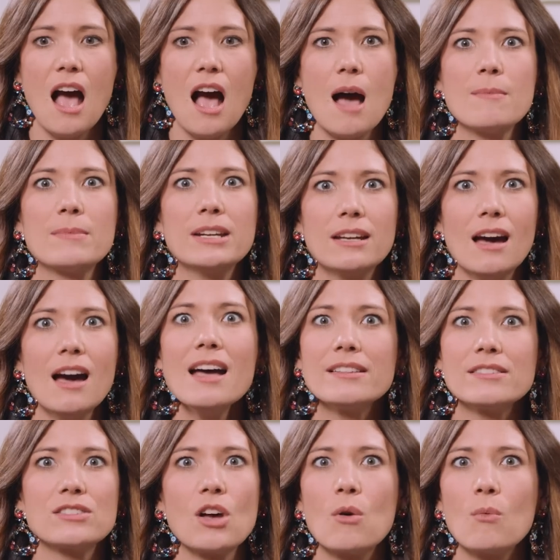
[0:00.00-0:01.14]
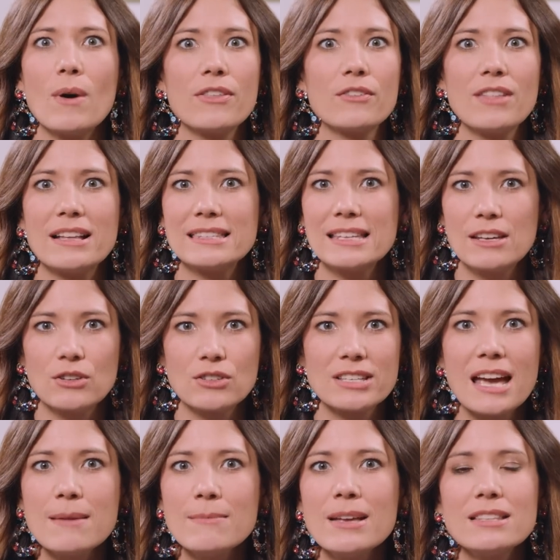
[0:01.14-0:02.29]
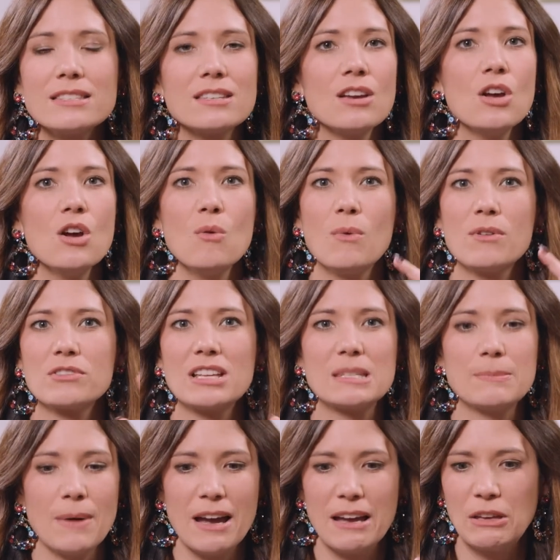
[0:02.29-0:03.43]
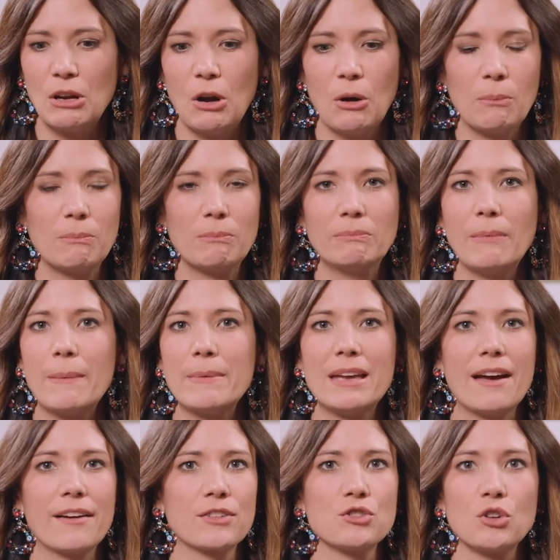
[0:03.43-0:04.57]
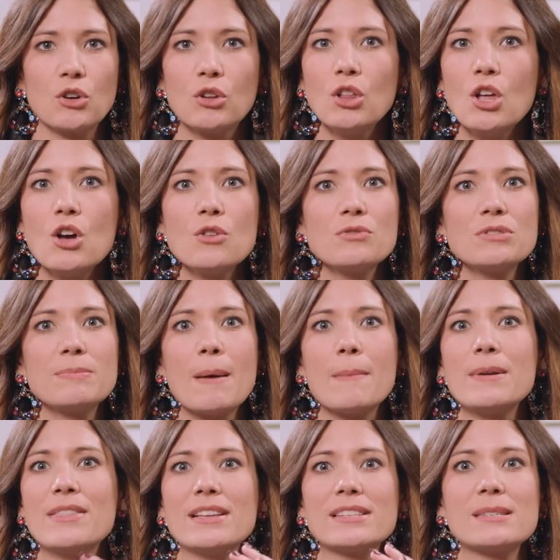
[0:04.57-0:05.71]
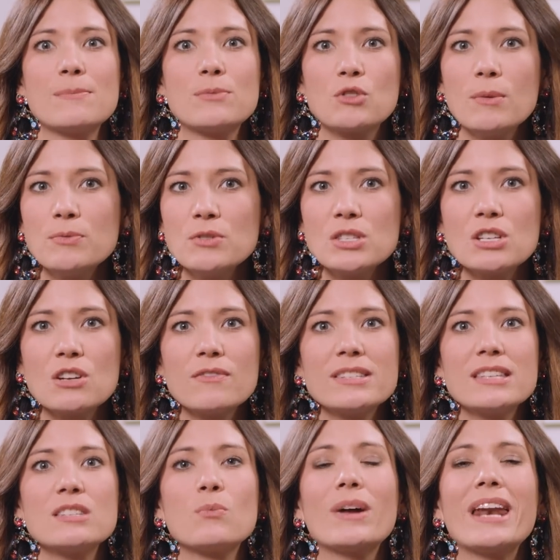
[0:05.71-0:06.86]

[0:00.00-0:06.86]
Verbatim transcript: I'm gonna cut. So whether that's entertainment, whether that's buying, you know, maybe extra clothes, maybe that's subscription services,